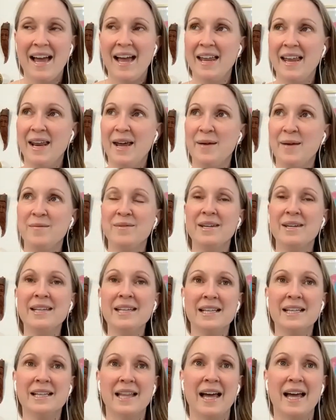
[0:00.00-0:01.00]
And I'm
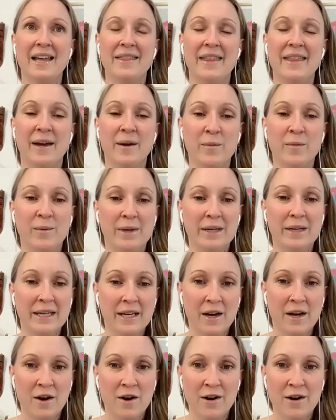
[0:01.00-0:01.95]
really glad that we